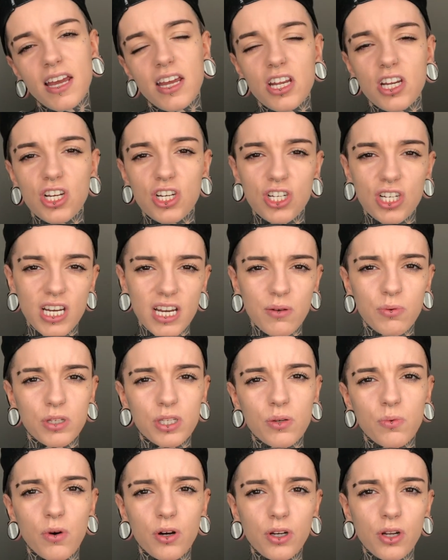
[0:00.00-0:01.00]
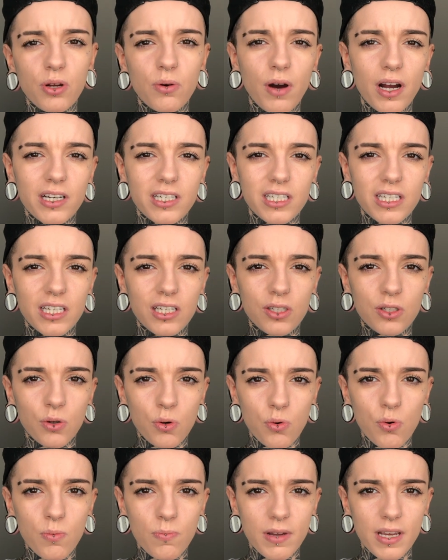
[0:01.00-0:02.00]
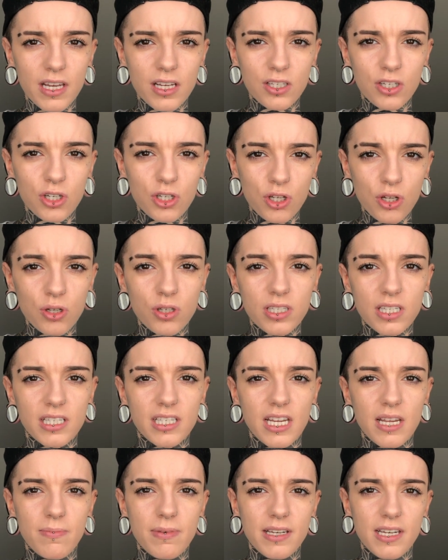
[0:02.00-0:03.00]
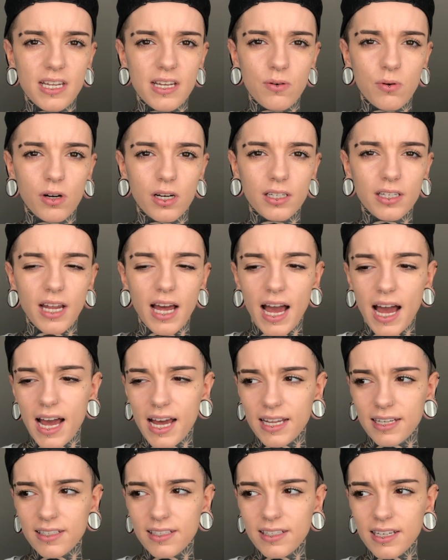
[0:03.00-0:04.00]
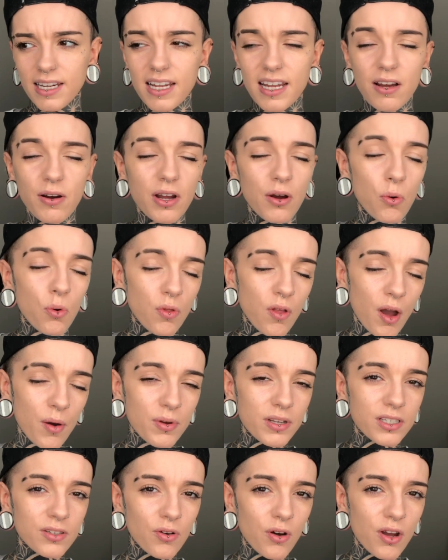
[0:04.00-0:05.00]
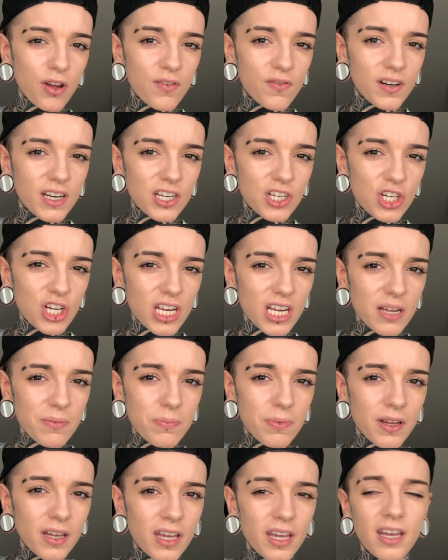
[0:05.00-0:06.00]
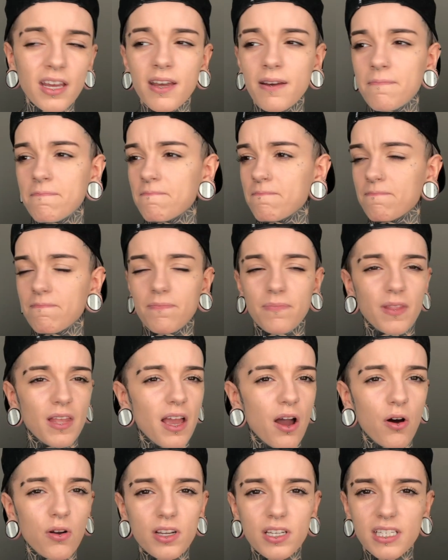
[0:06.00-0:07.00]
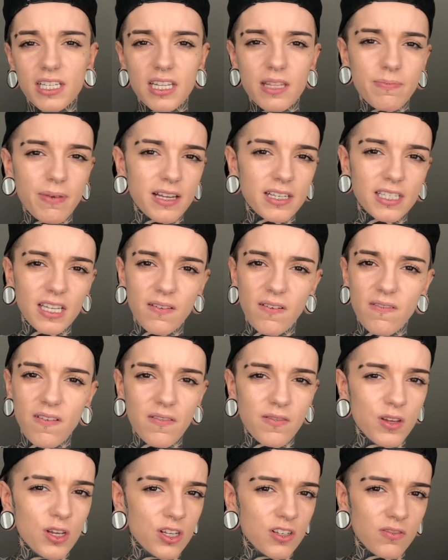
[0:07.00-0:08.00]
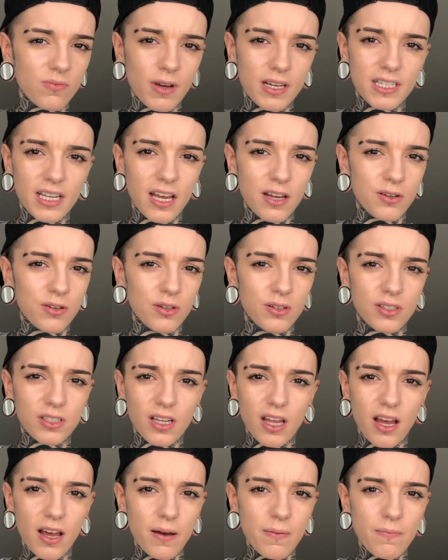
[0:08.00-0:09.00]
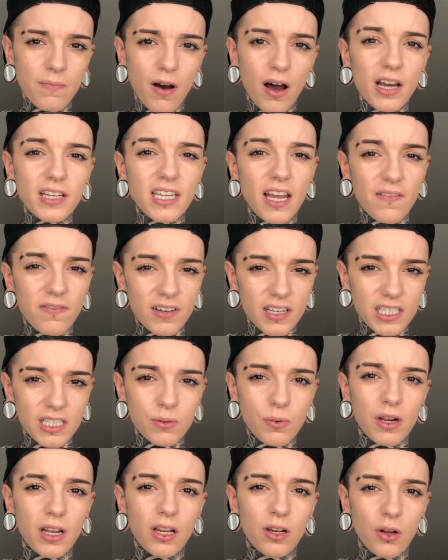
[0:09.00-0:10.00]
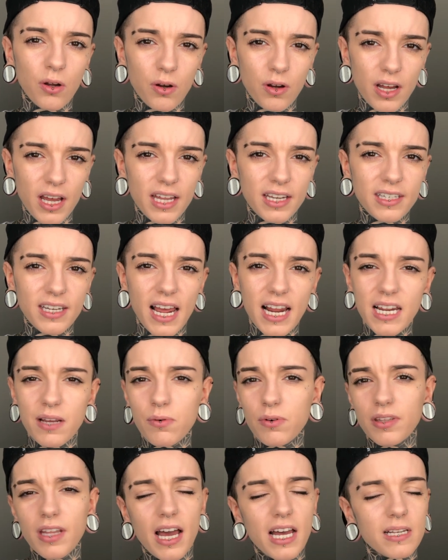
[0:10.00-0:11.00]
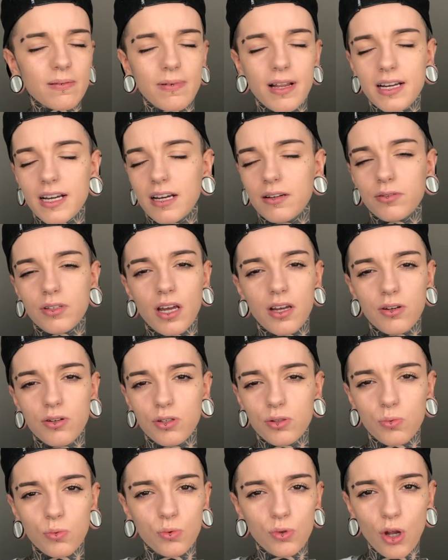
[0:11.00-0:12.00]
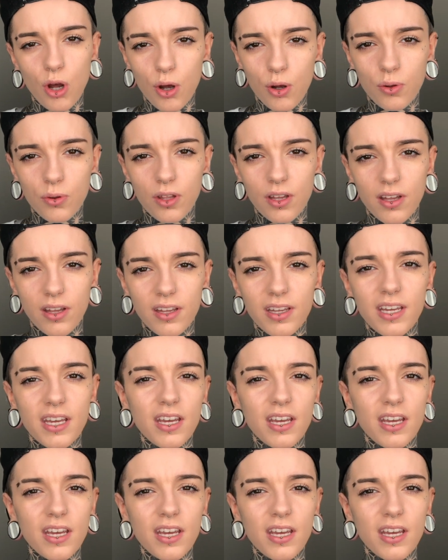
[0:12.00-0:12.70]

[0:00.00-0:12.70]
She was the one who actually taught me to use the CBD one, and although it's not overly cheap, honestly the best stuff I've ever used for my tattoos. I definitely swell a lot, and anyone that has blackout tattoos will know that,